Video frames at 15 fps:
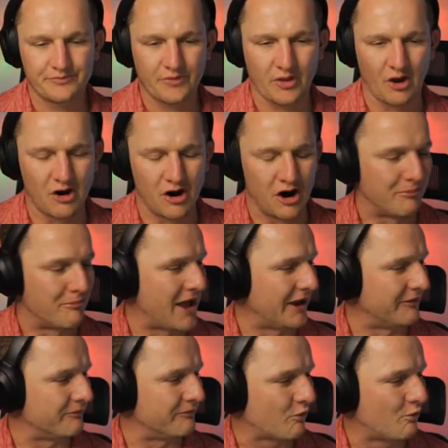Oh
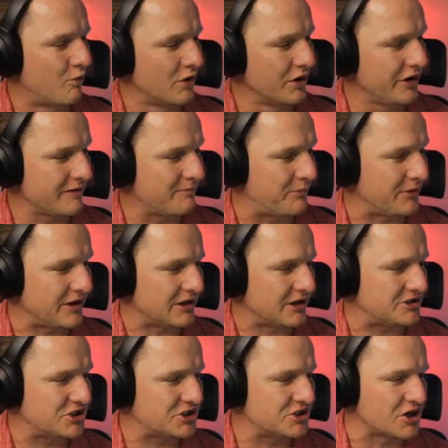man, wouldn't it be
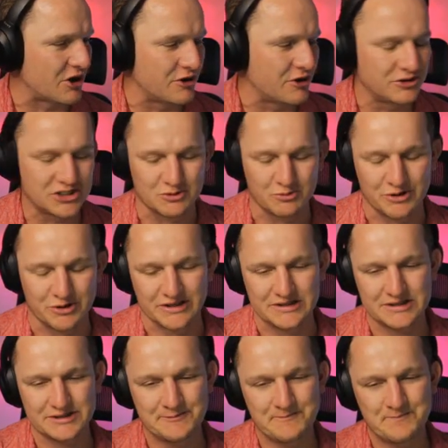so sweet
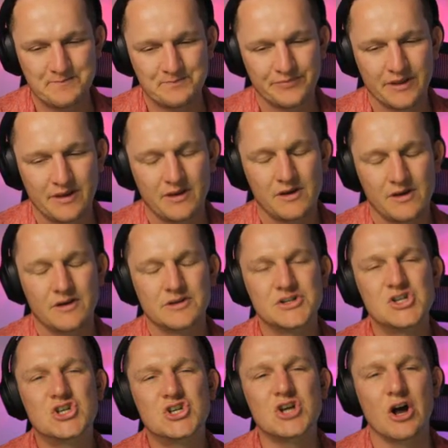
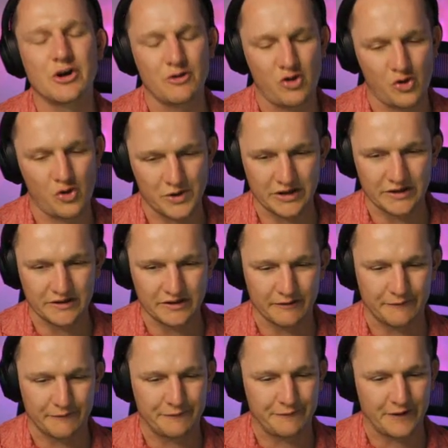so sweet
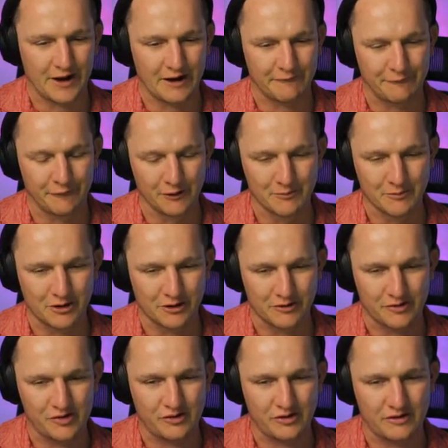if uh, Fulham could
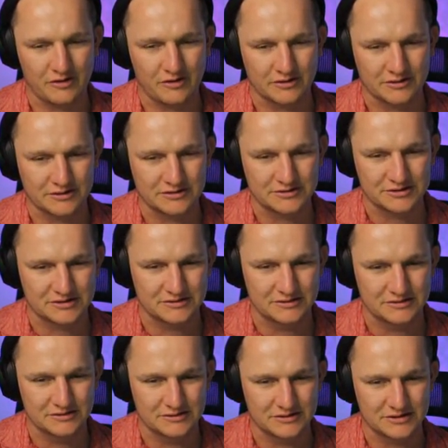
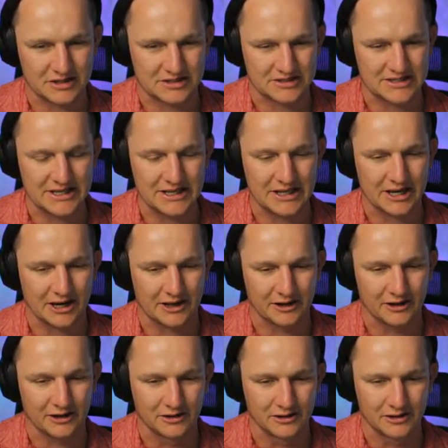just eke out a
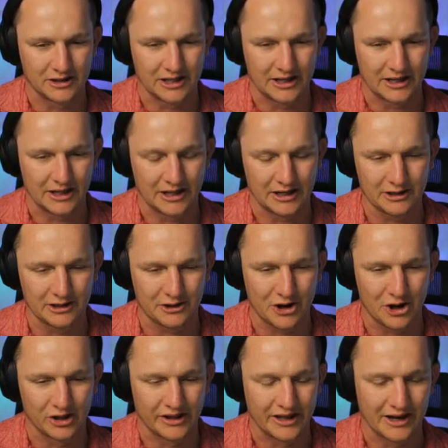little uh, little
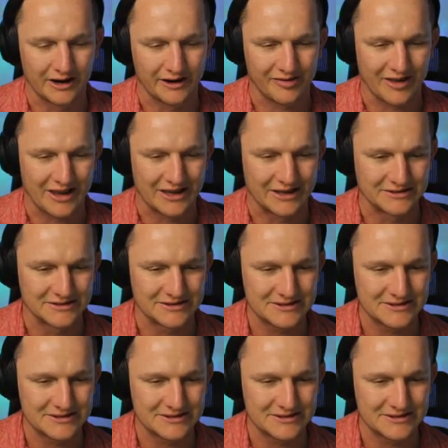goal here at the end.